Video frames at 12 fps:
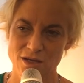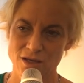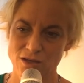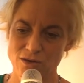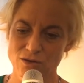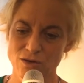
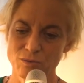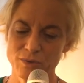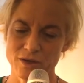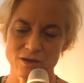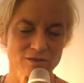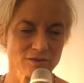You go
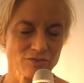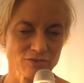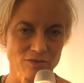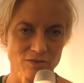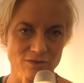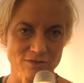beyond the
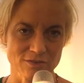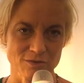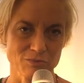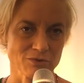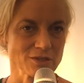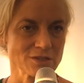first
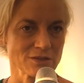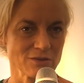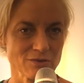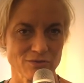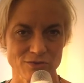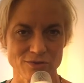impression or
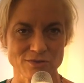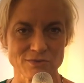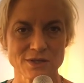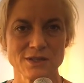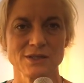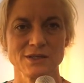first
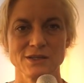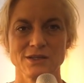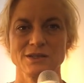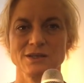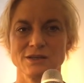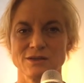reading, and
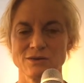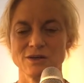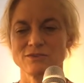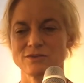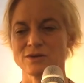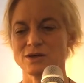then you have
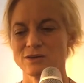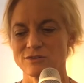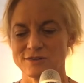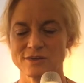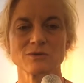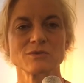to kind of
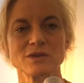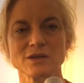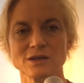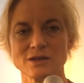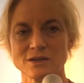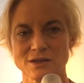sit with
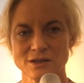it.